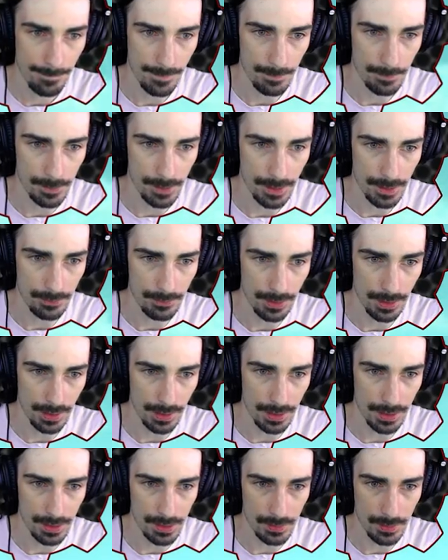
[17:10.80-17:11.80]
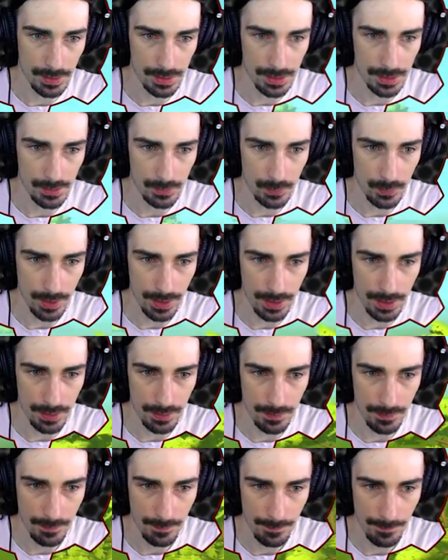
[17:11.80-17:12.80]
And we'll get rid of these ones as
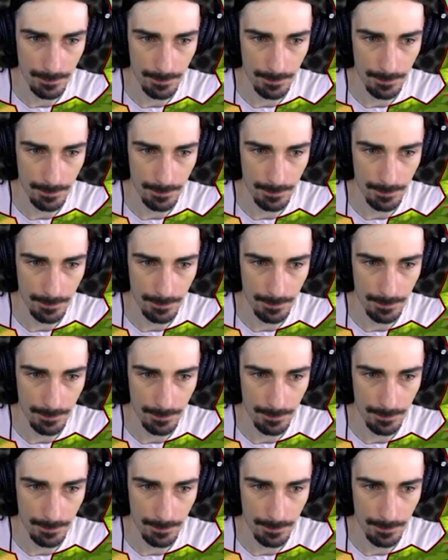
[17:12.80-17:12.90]
well.